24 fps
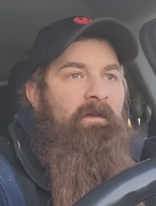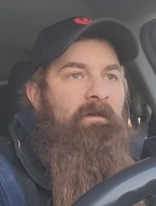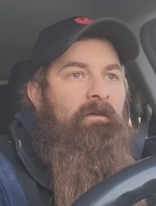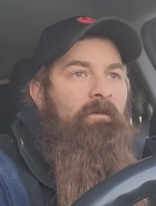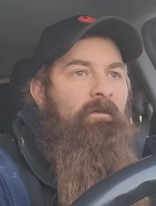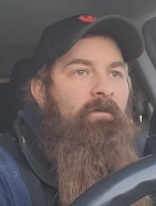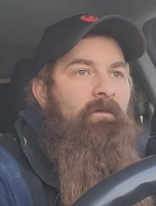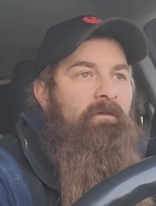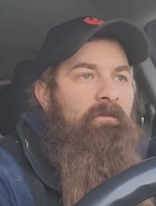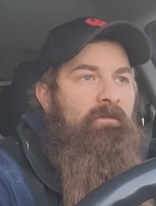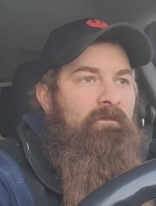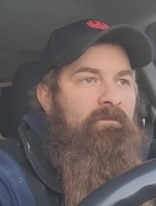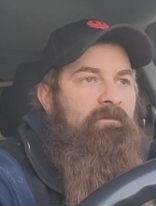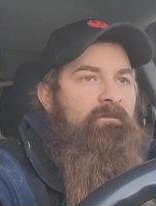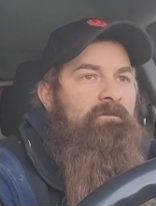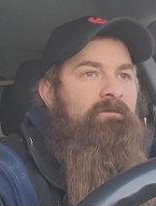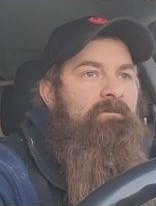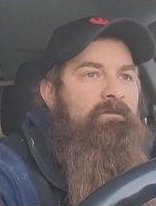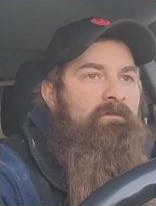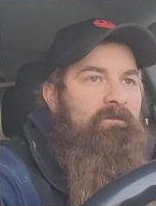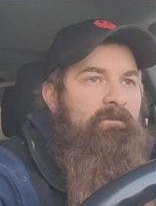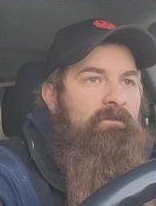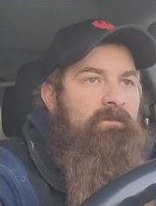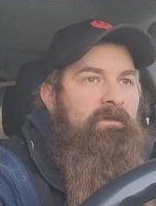I know
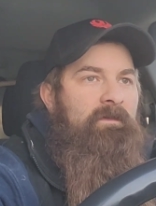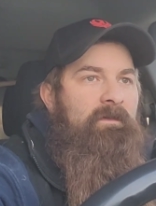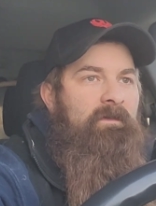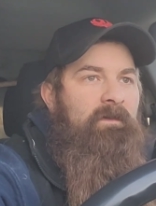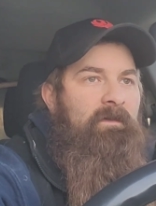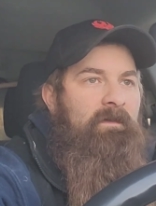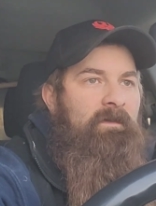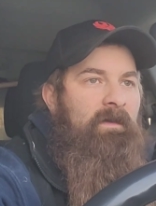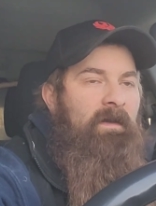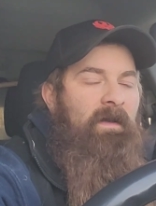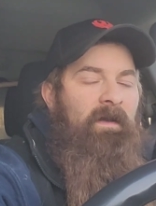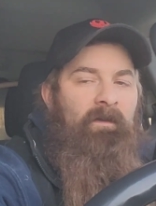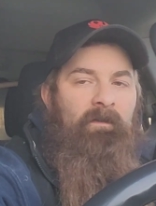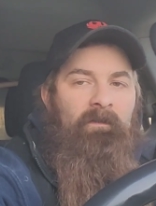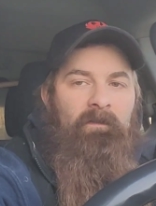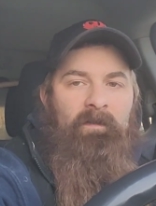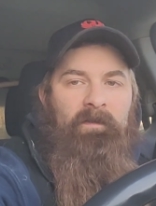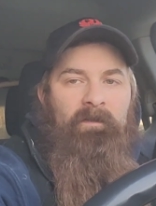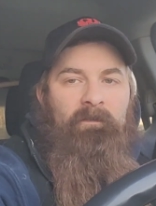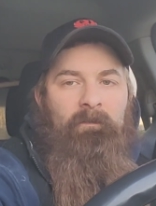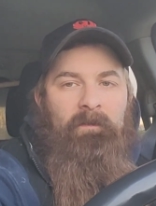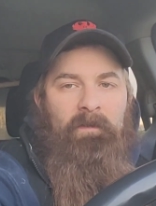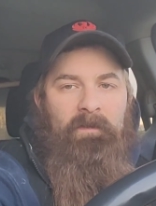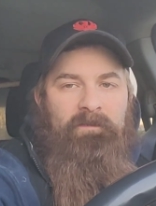I don't
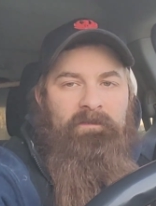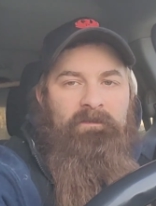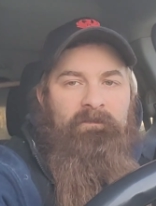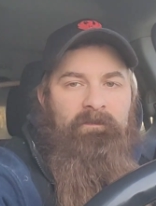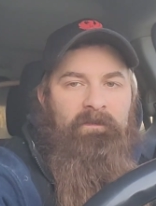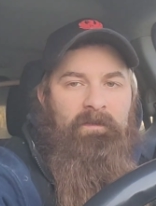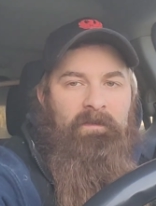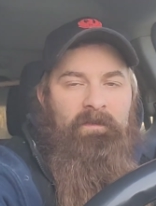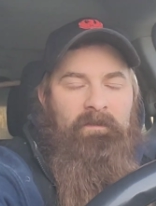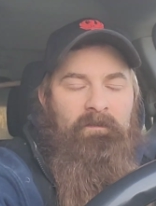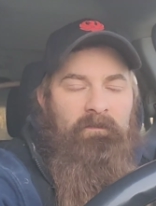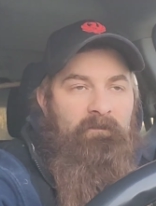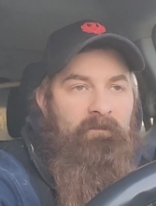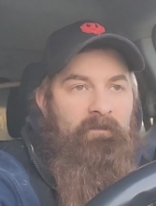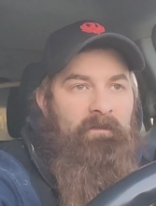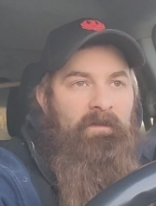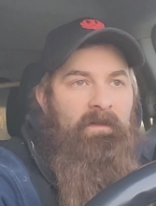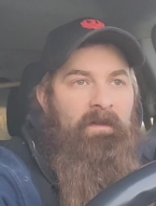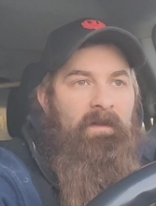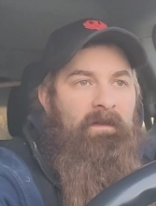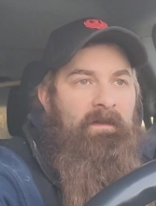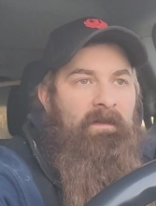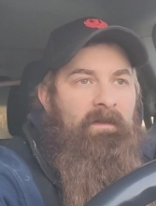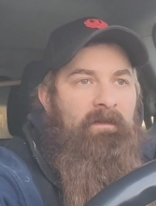like watching videos where a
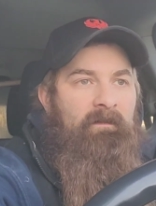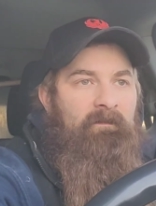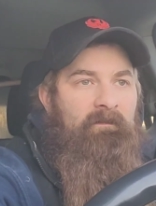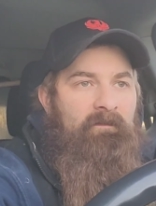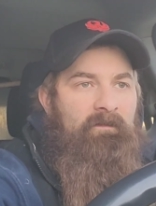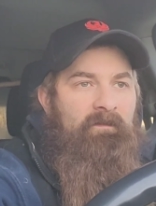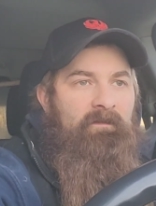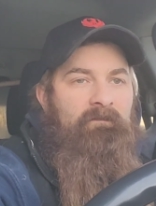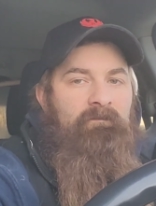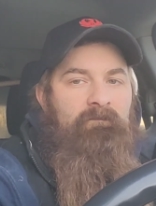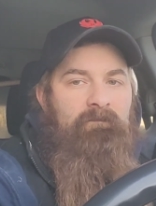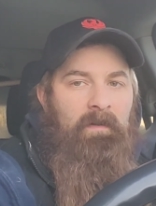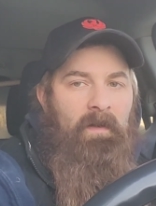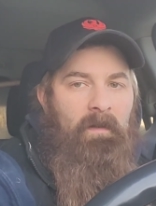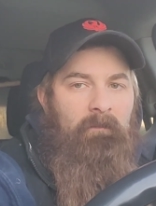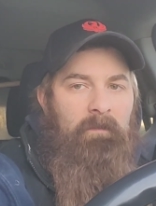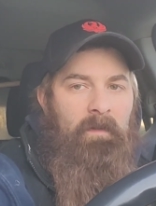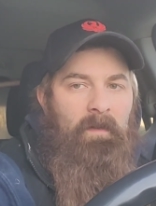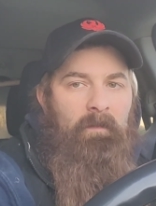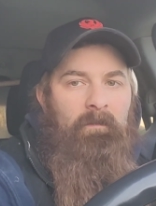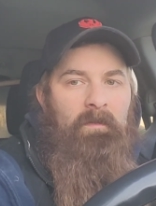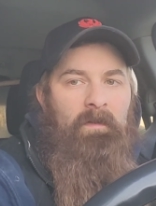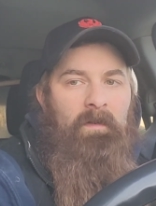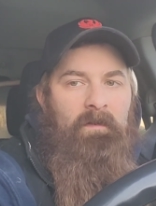lot of guys are just,
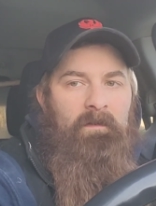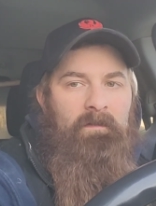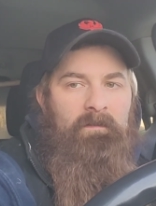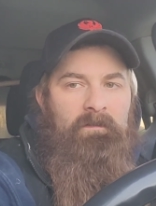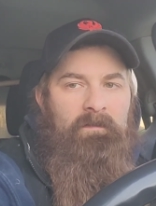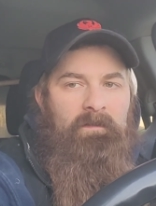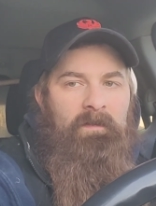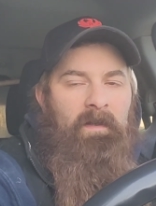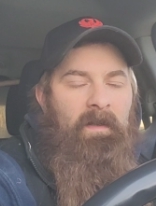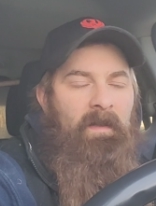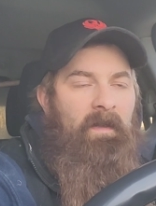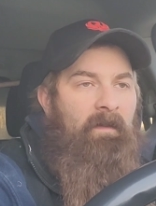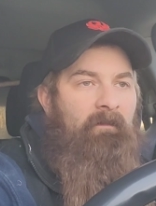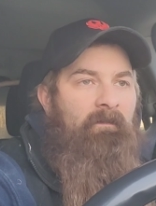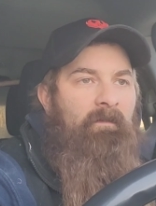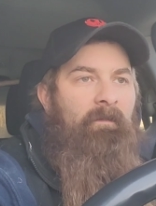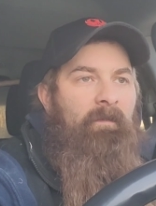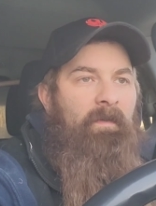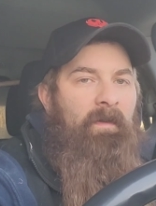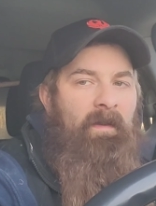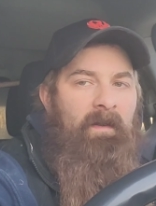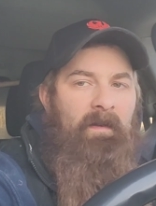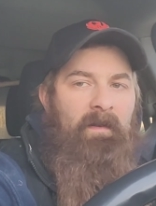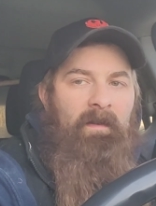and I have a
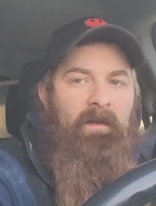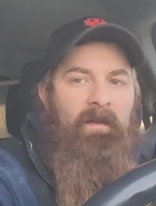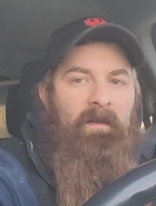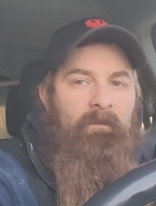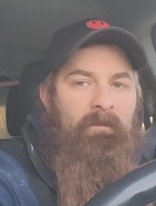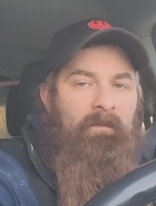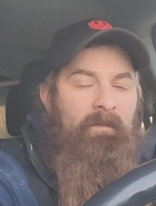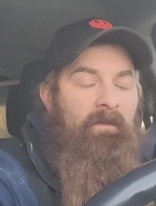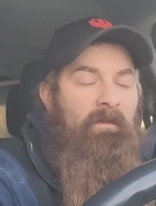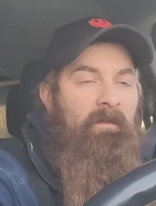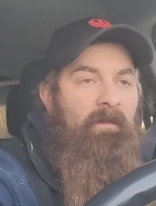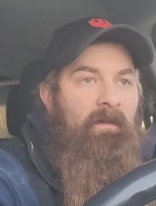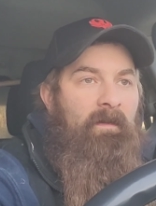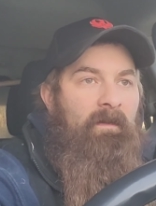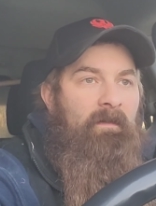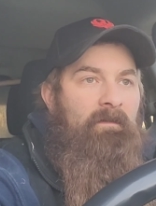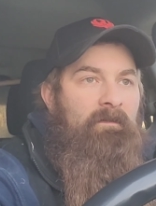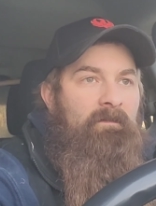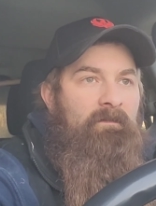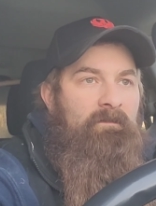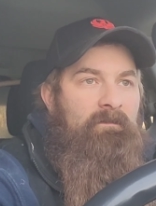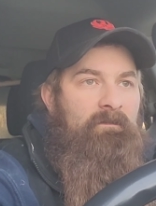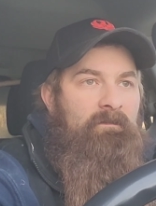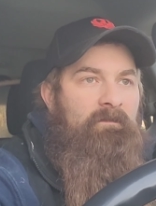bad habit of that.
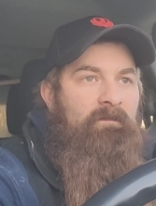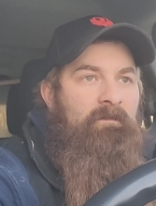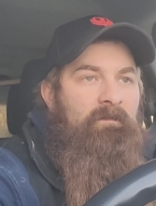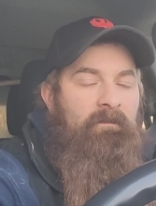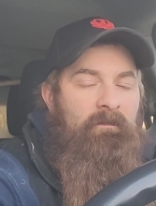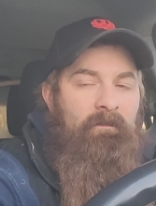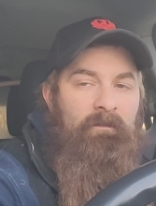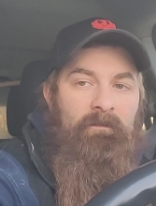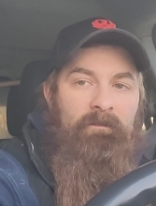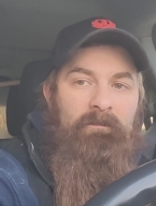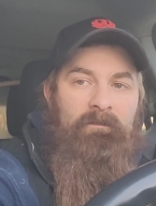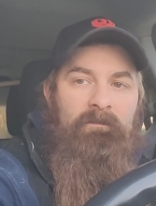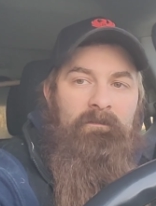So